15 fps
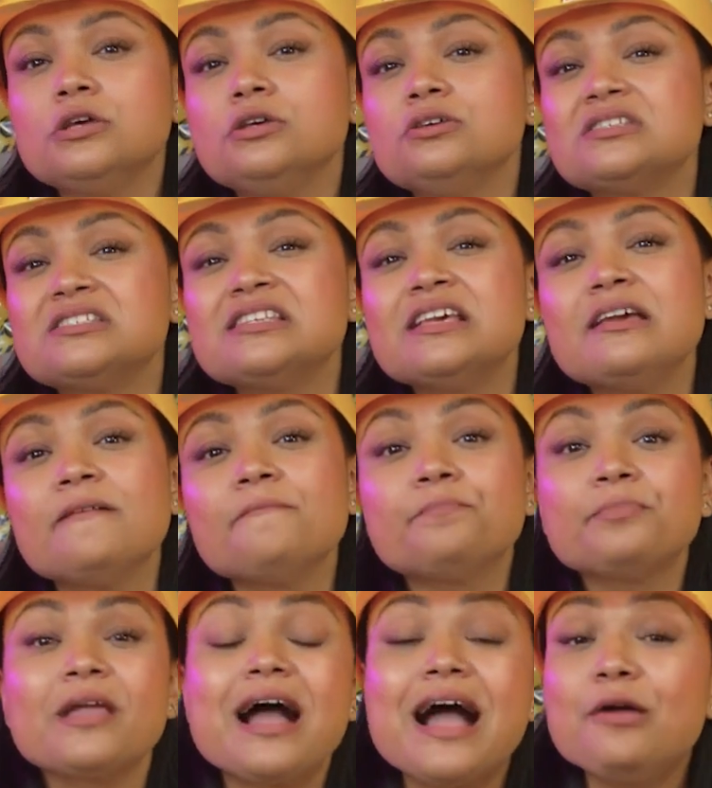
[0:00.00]
You see,
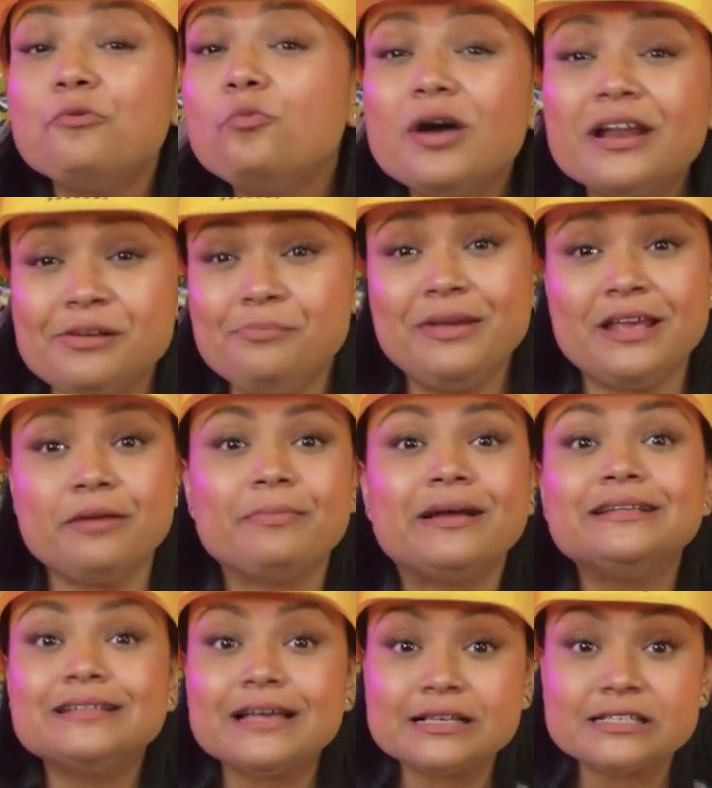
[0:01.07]
I want to make
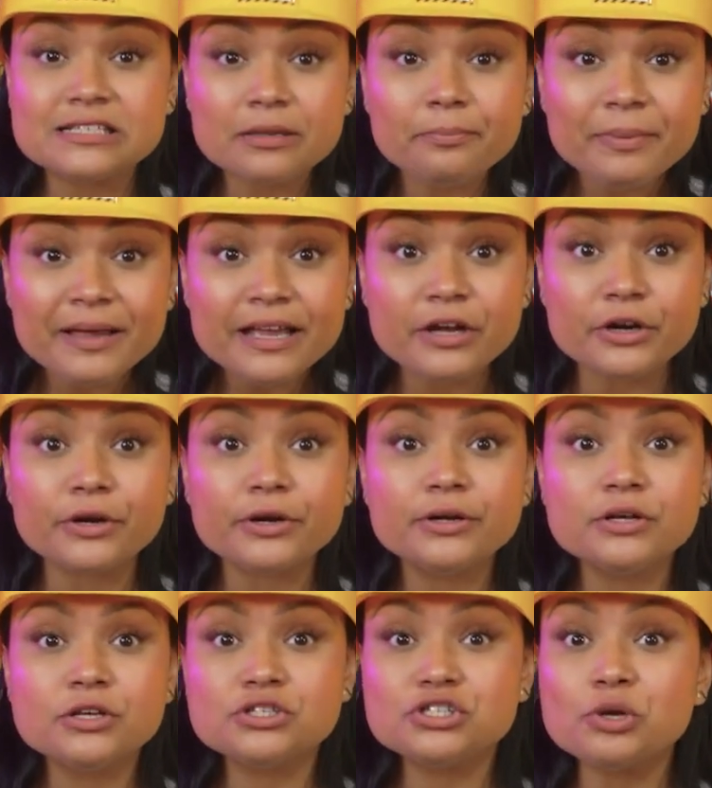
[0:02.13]
my desk bigger
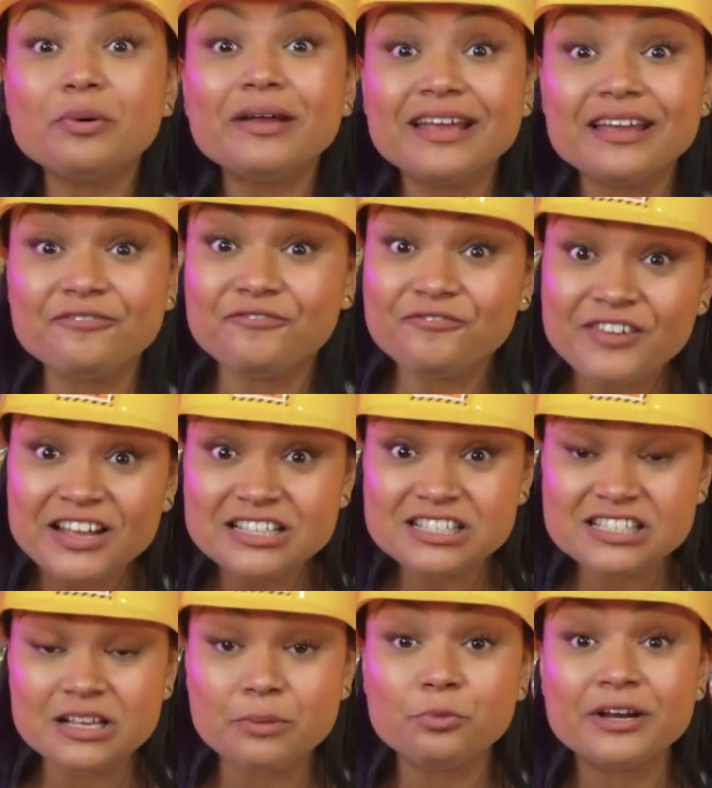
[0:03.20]
so it can fit
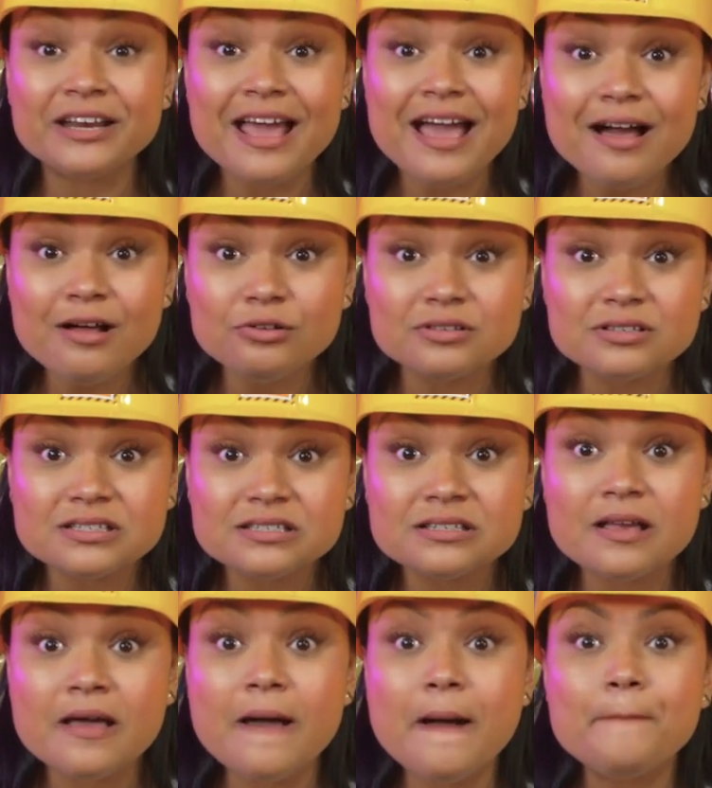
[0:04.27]
someone else,